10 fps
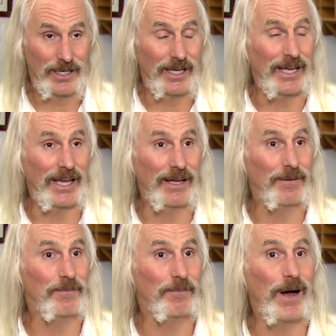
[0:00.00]

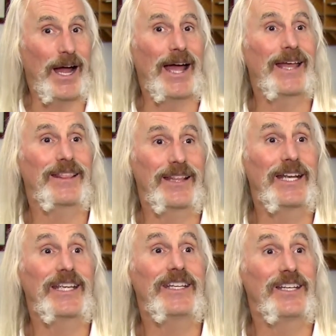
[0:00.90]
And my
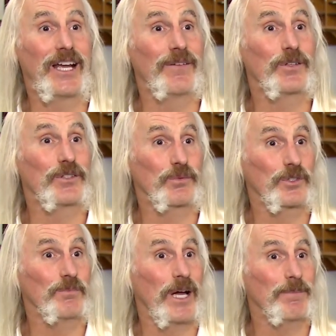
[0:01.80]
athletic endeavors
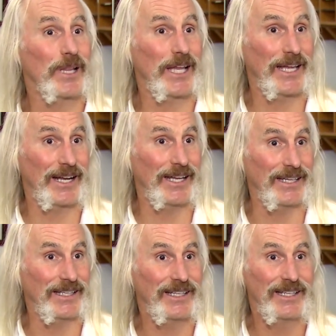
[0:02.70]
was my plan
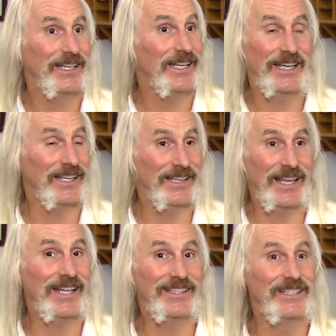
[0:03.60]
A, and
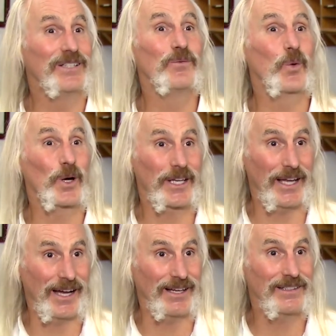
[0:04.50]
that didn't work
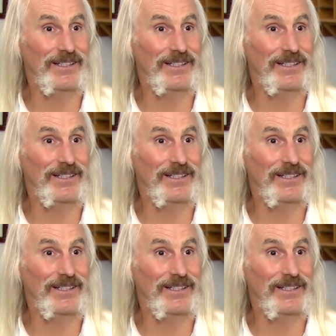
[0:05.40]
out.